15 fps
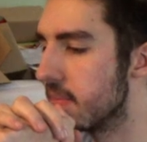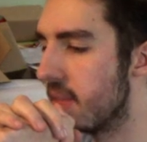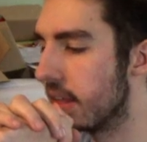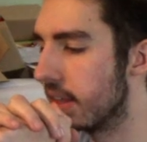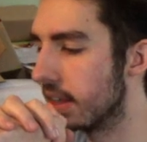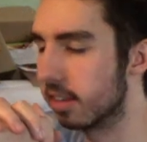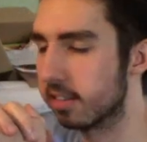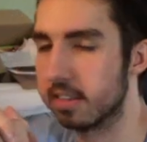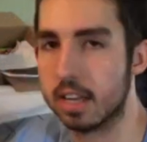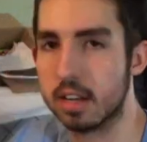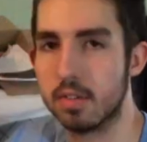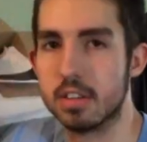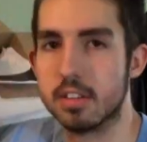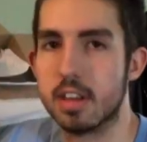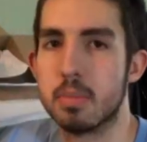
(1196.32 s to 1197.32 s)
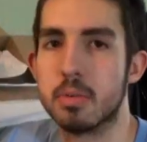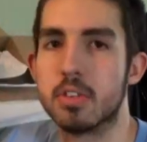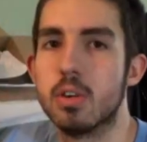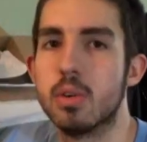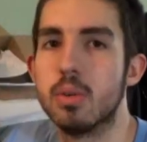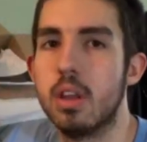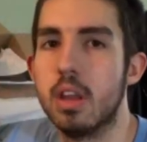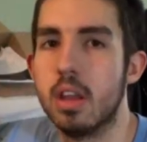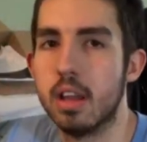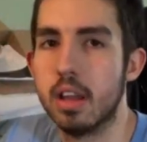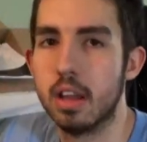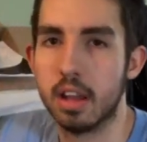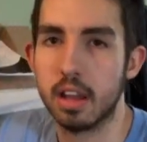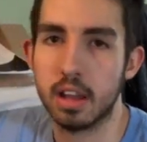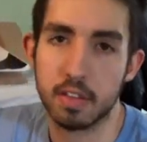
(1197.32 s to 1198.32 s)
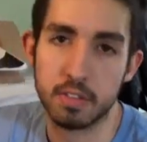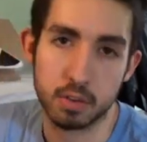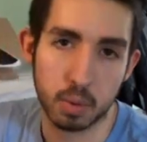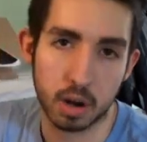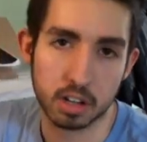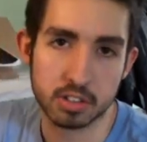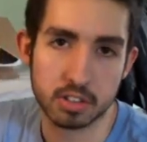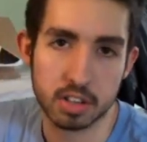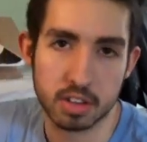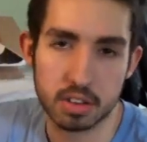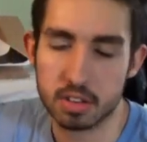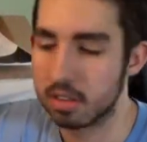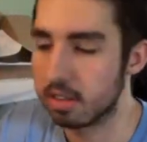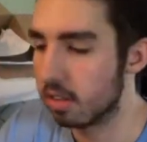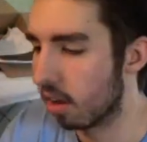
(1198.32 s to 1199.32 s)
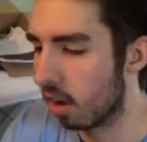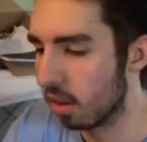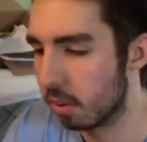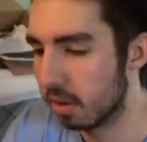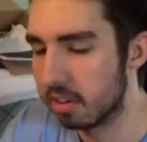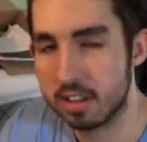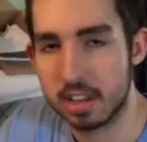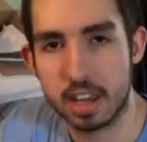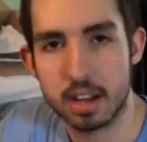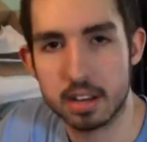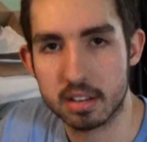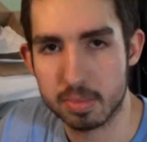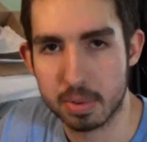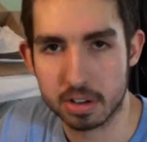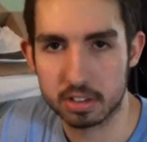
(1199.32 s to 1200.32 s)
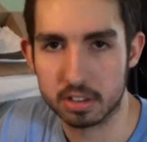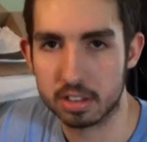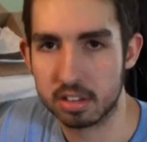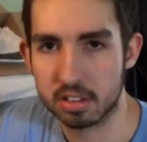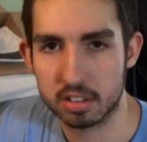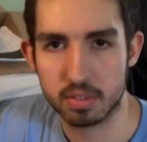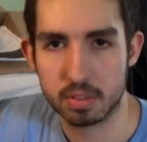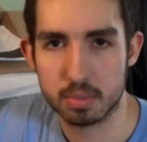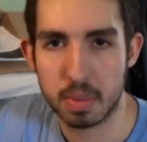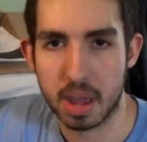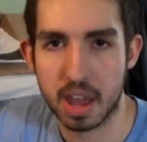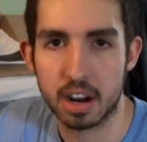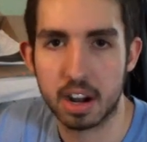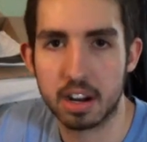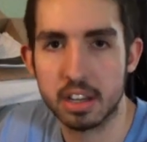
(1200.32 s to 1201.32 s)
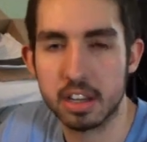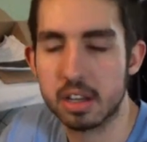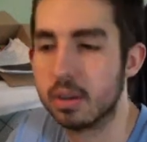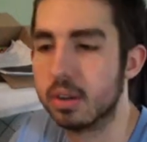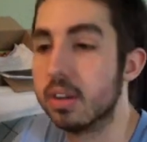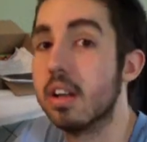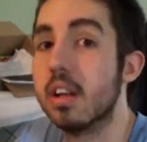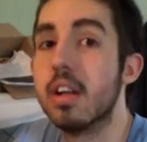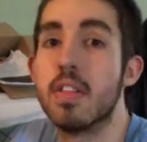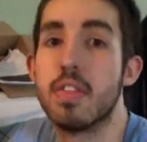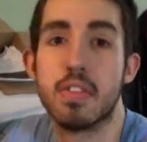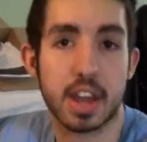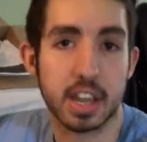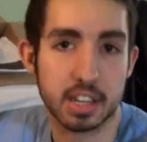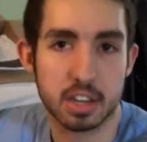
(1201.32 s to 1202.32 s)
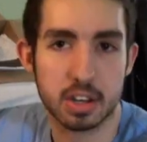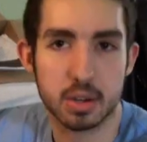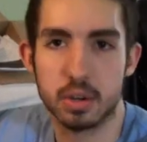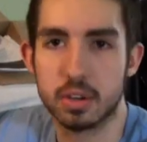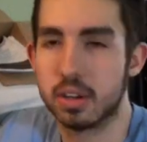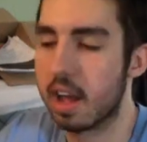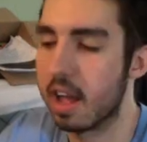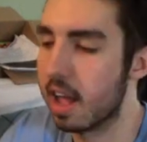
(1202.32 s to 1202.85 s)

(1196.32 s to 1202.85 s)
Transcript: I think that's the end of this episode. If you watched it all the way to the especially because of the bad audio, thank you.